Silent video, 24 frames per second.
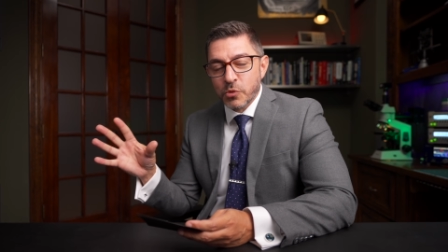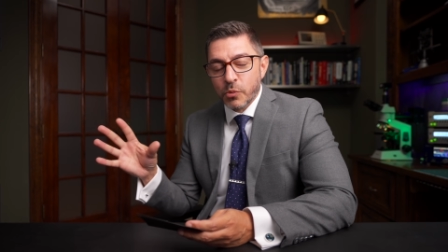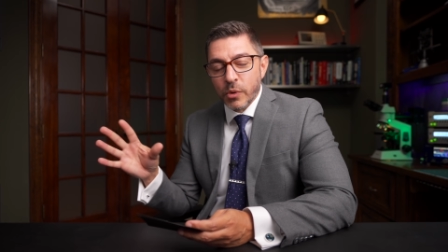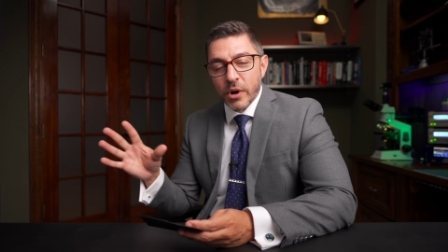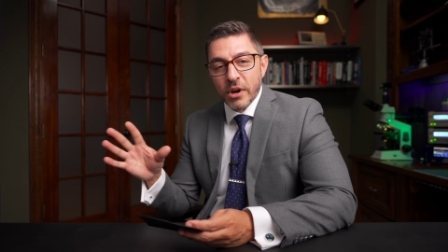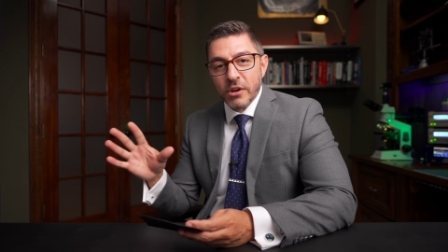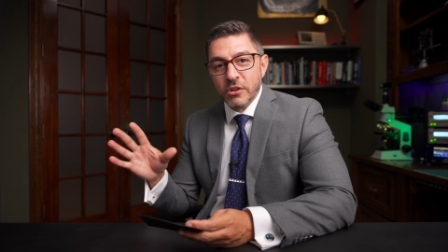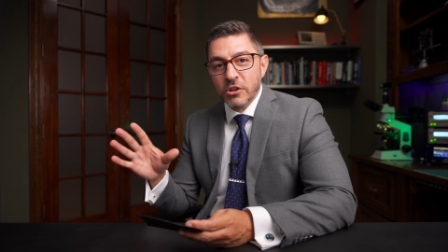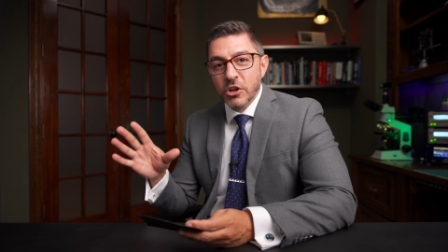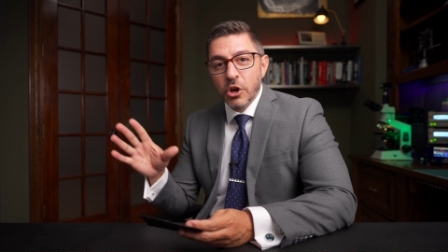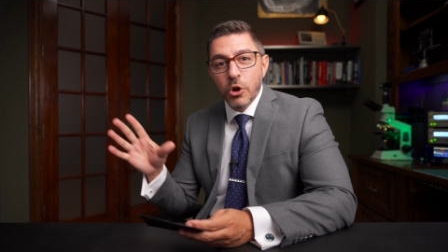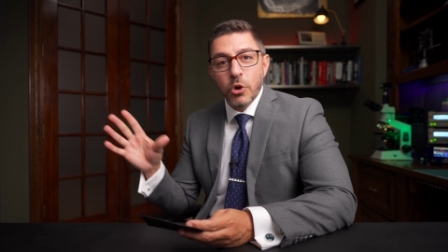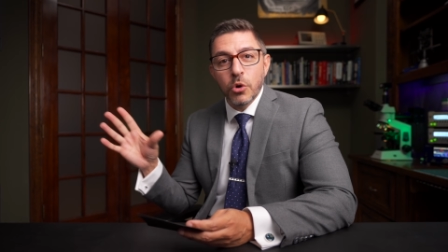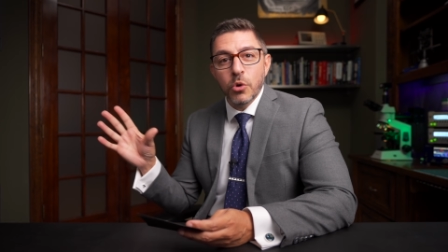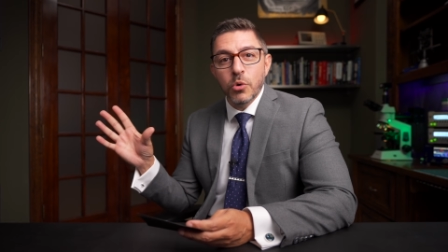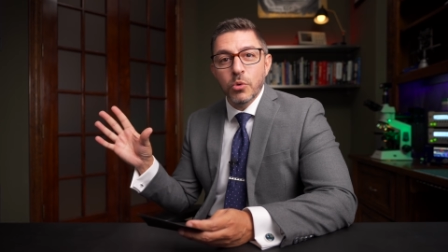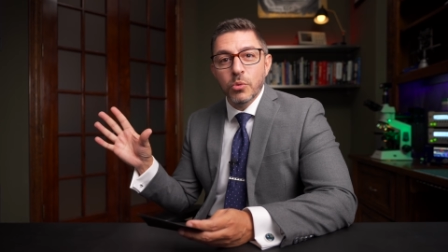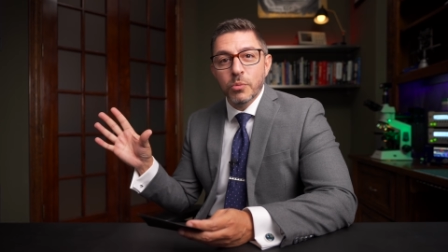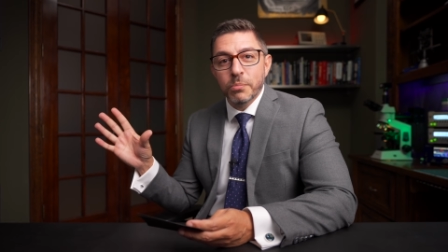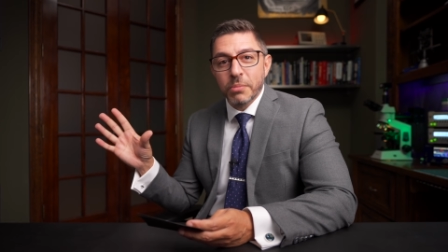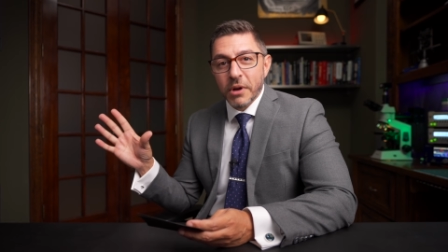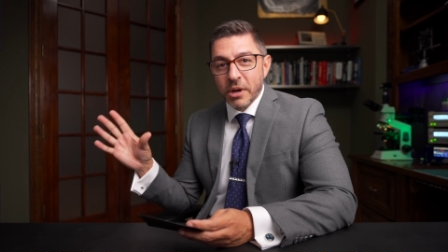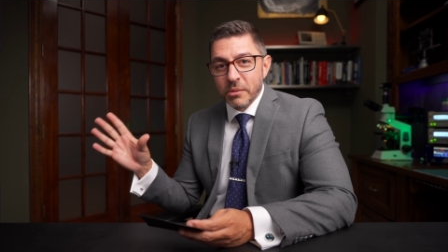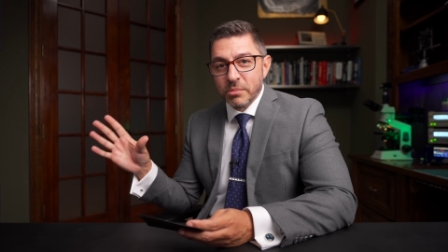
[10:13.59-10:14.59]
where no
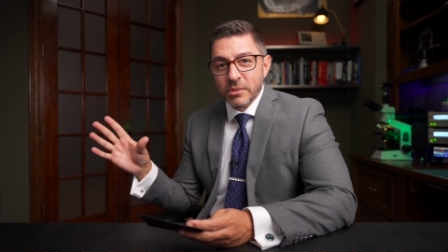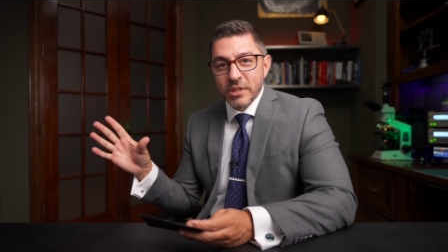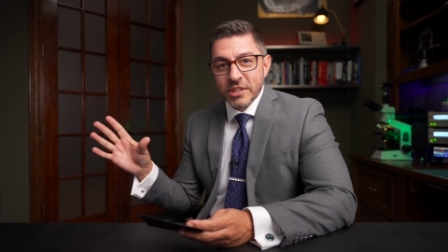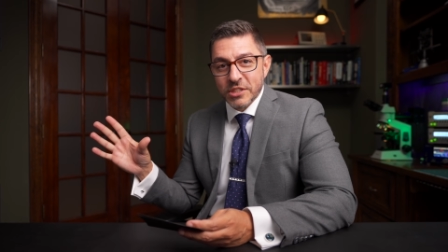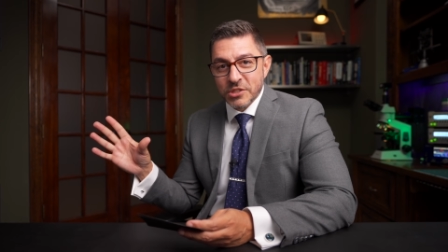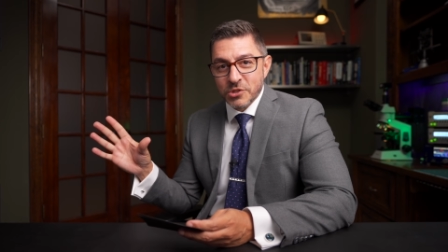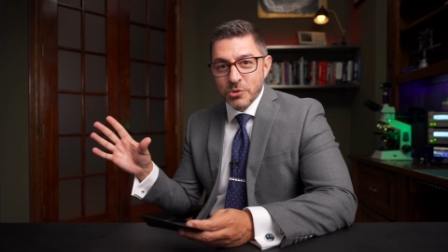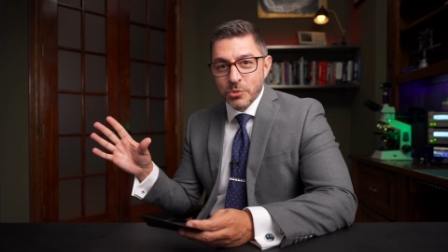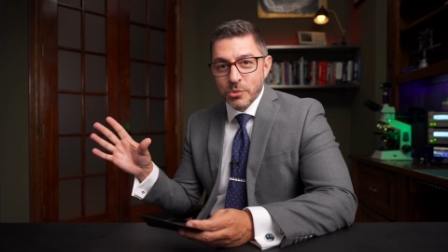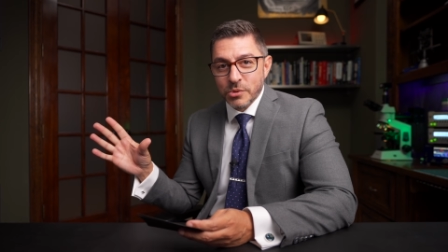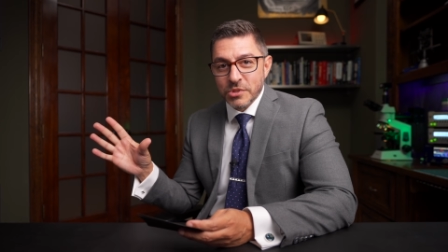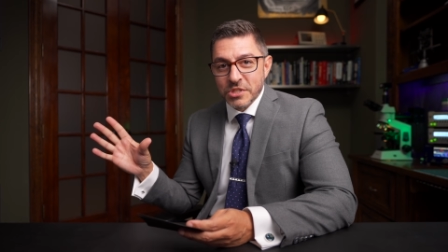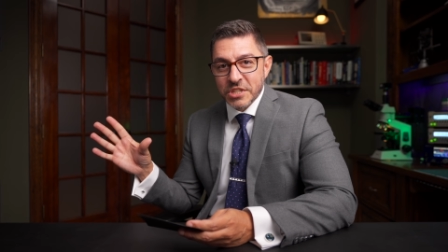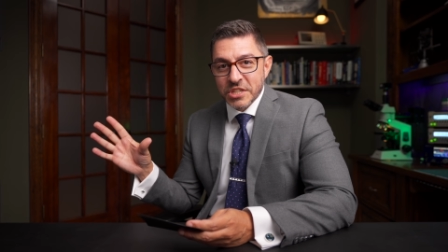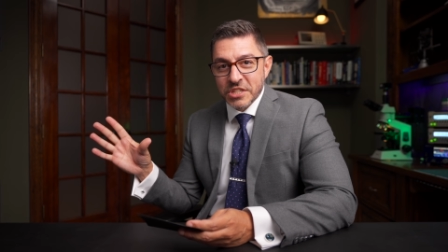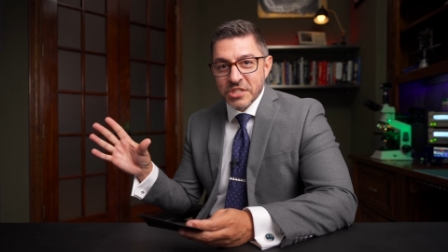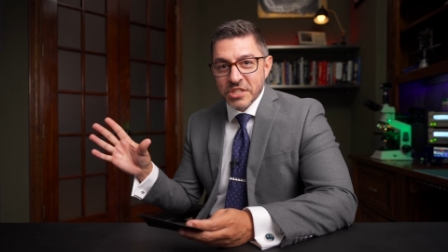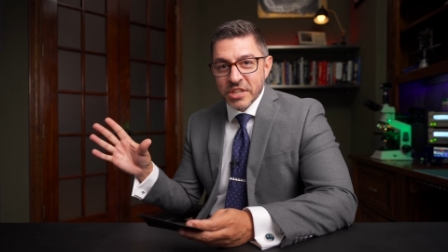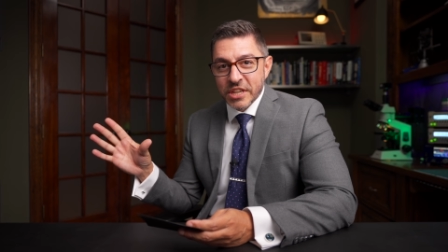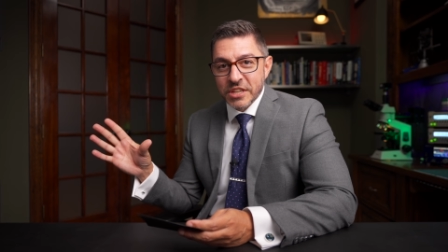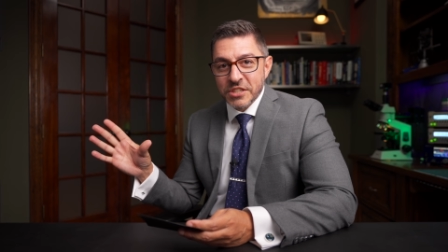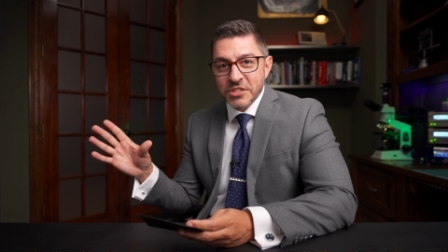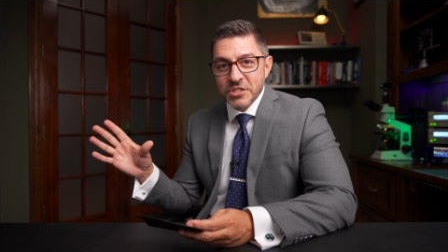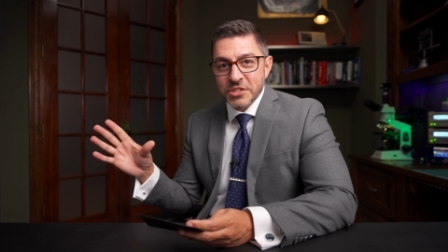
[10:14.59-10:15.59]
public tools
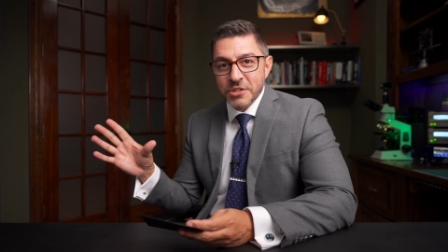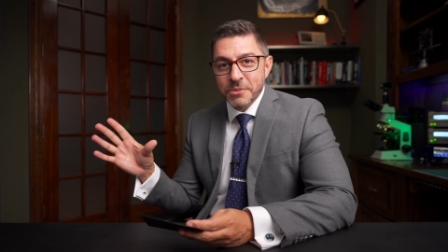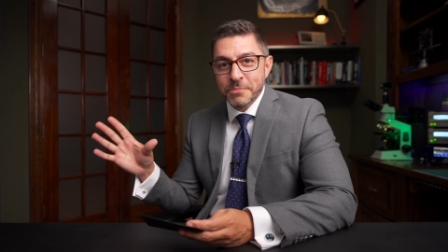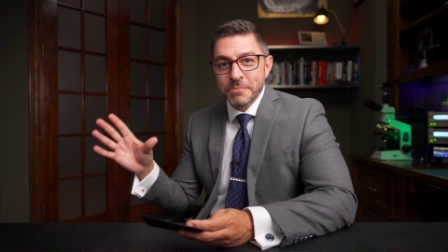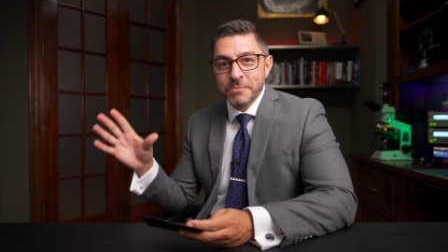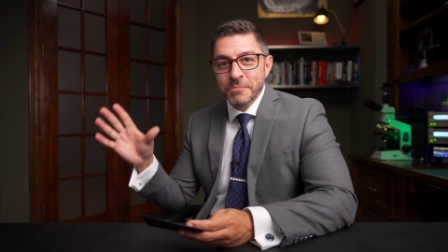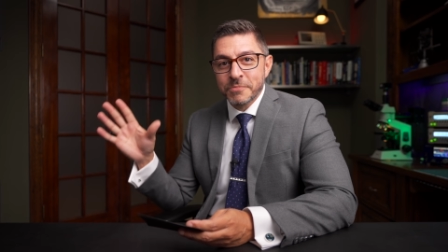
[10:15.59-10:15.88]
exist,